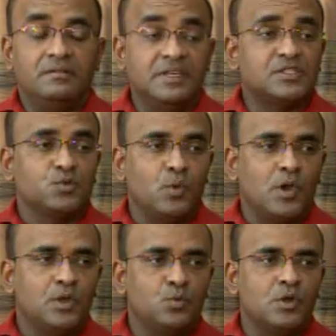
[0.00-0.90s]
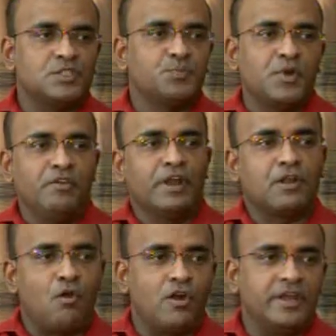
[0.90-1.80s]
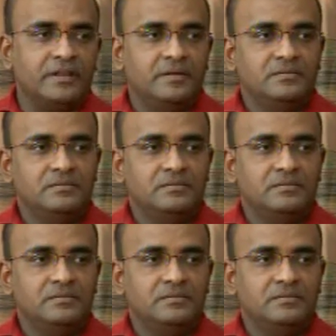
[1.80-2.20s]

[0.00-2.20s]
this one was pre-recorded.